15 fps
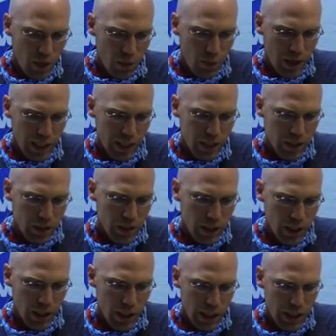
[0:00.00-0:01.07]
Riley
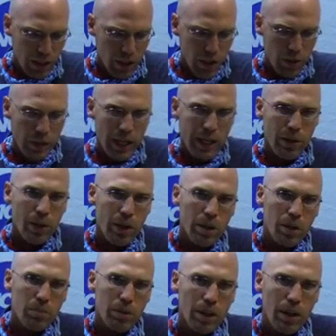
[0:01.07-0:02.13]
Darnell out of Colorado are
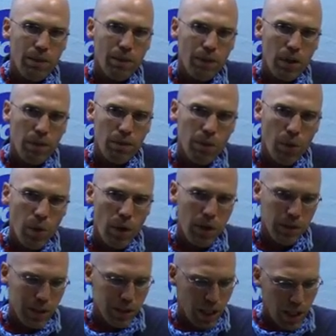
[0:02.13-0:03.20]
going to be up front for
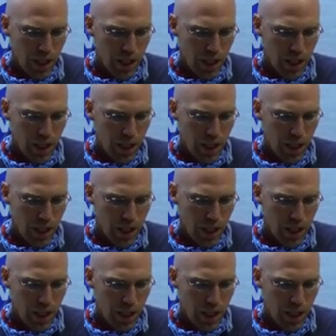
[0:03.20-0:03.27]
us.